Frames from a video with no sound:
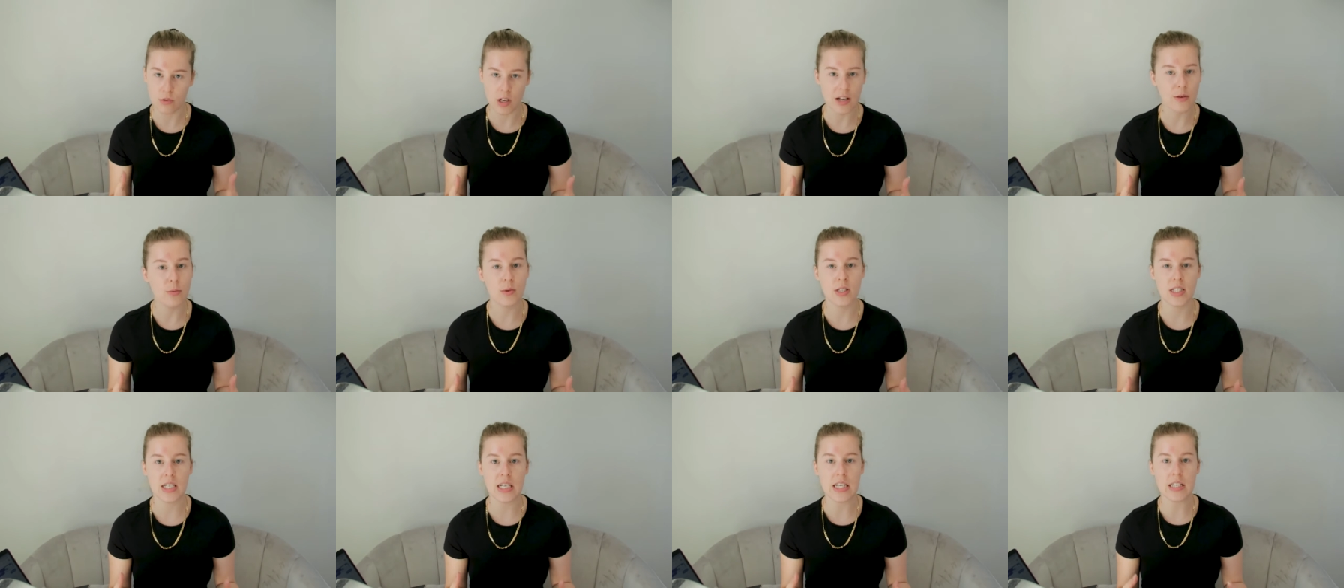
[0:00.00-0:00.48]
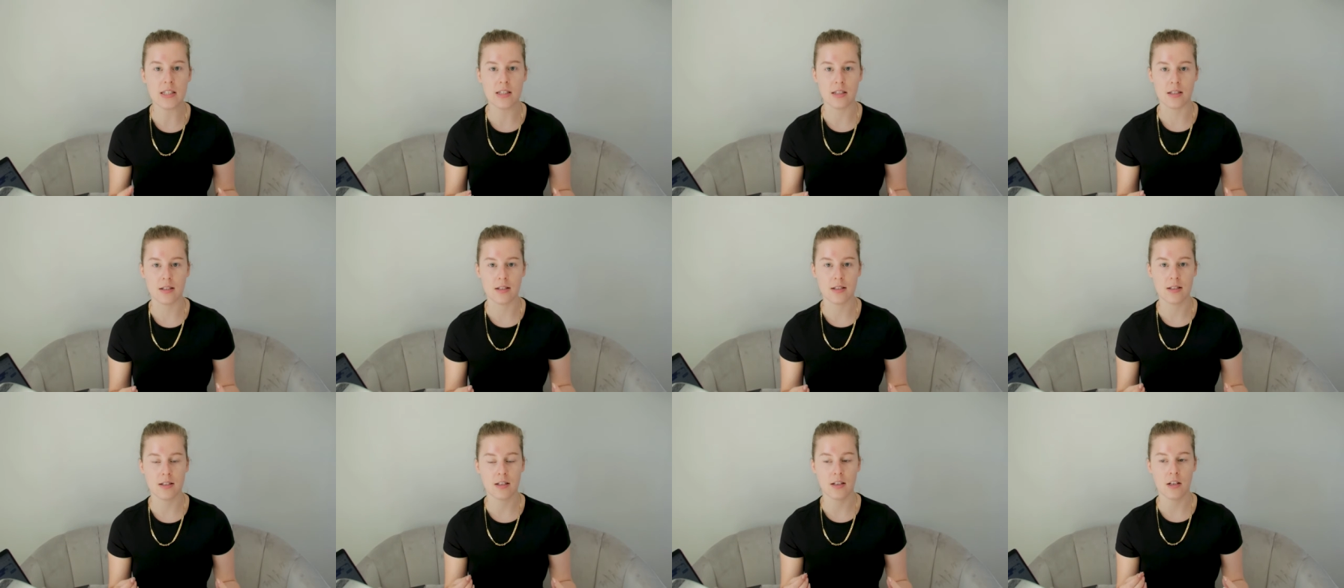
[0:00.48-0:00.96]
It was
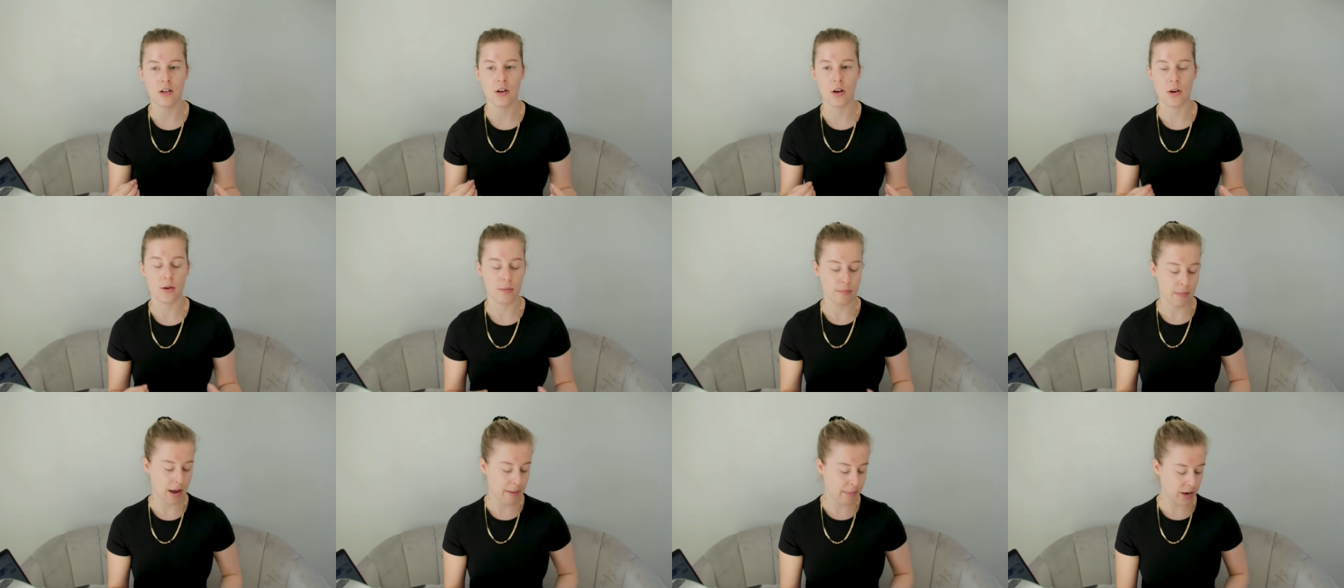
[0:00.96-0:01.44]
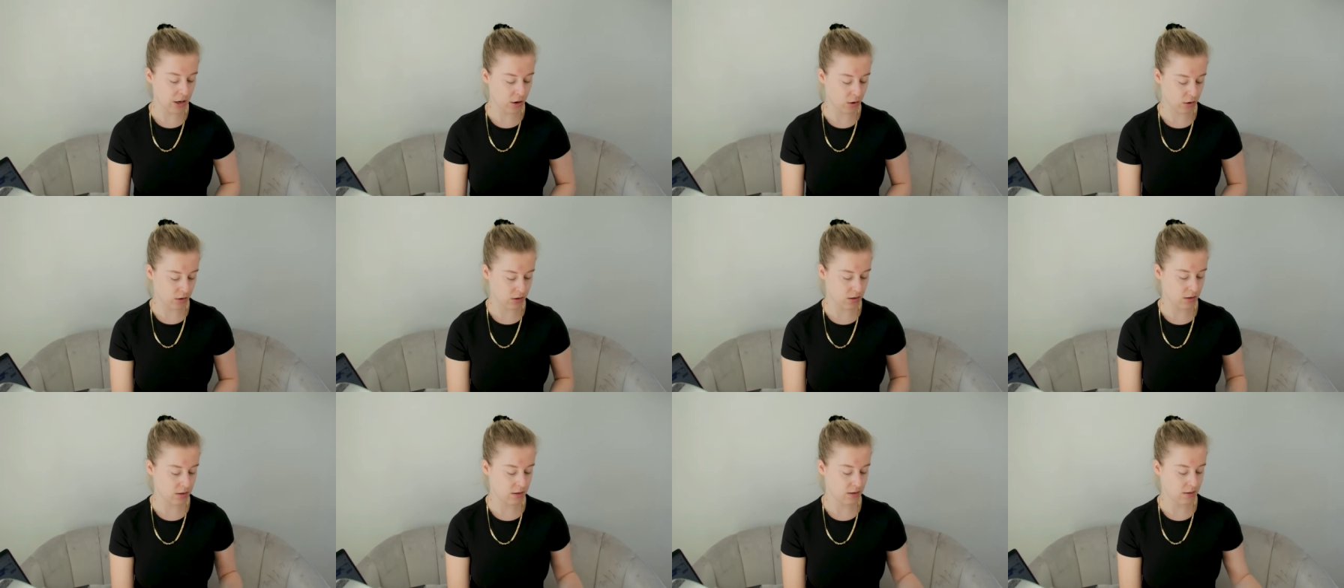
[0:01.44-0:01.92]
decent, you know, maybe
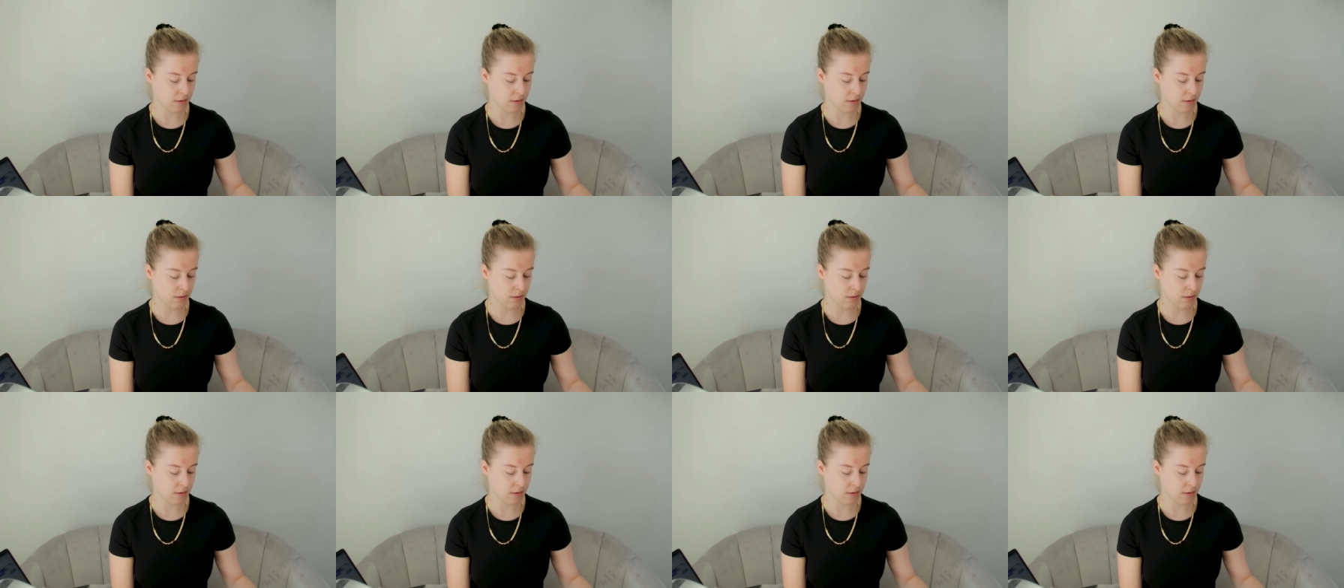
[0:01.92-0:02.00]
not